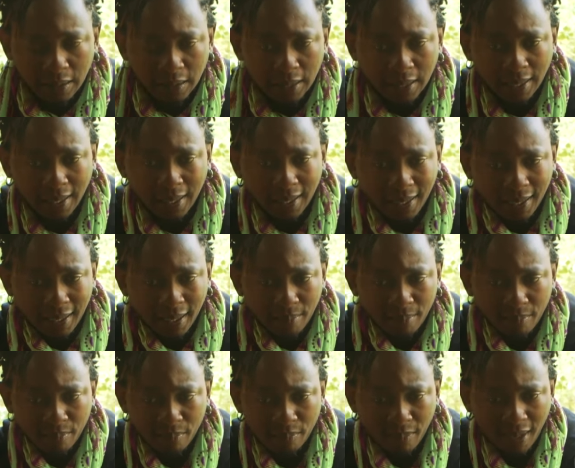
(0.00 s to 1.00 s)
Mm.
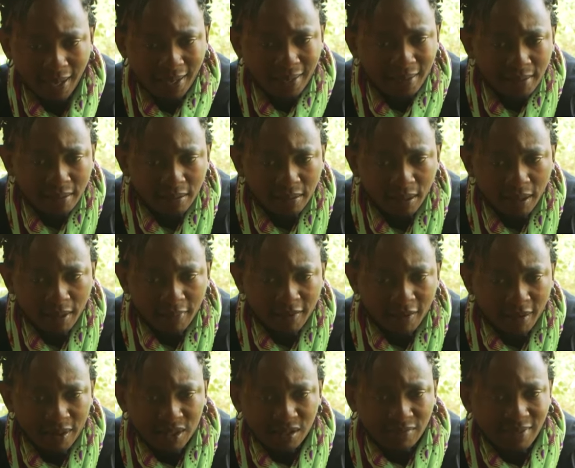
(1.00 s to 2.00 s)
And the
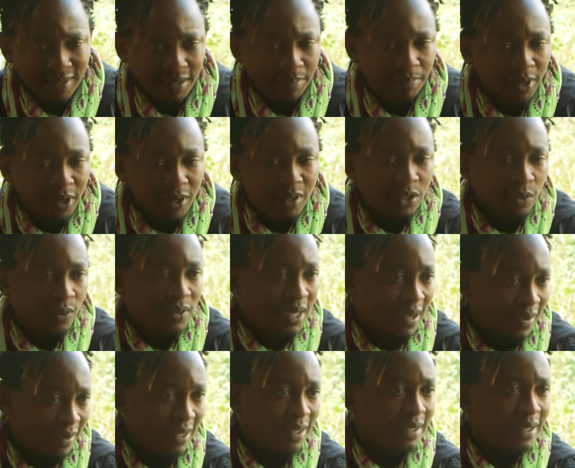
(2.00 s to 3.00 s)
rest of us, because he was
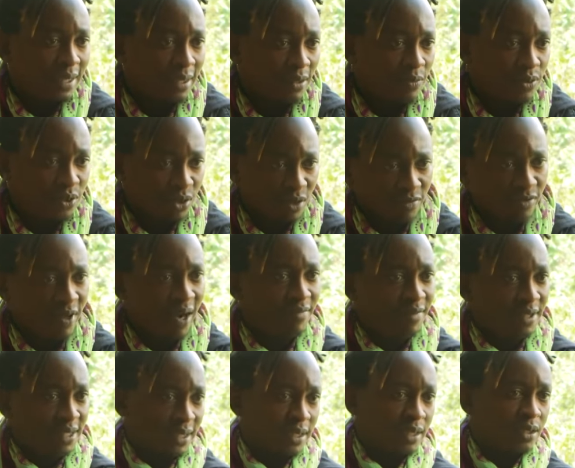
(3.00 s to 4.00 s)
our leader, we sort of
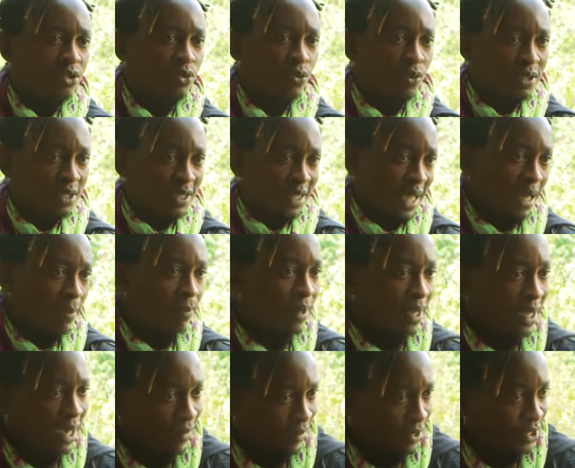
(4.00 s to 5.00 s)
gravitated towards that
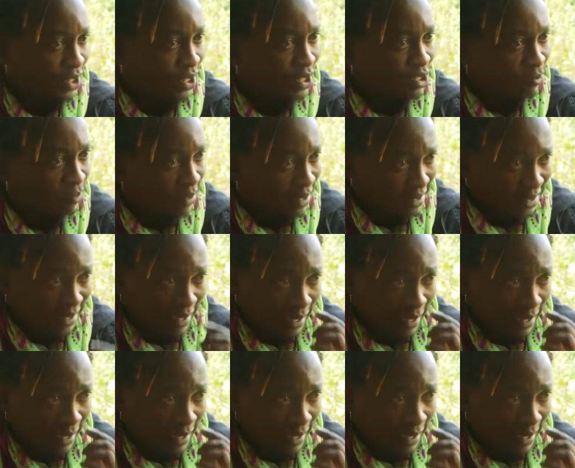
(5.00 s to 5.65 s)
being our church base.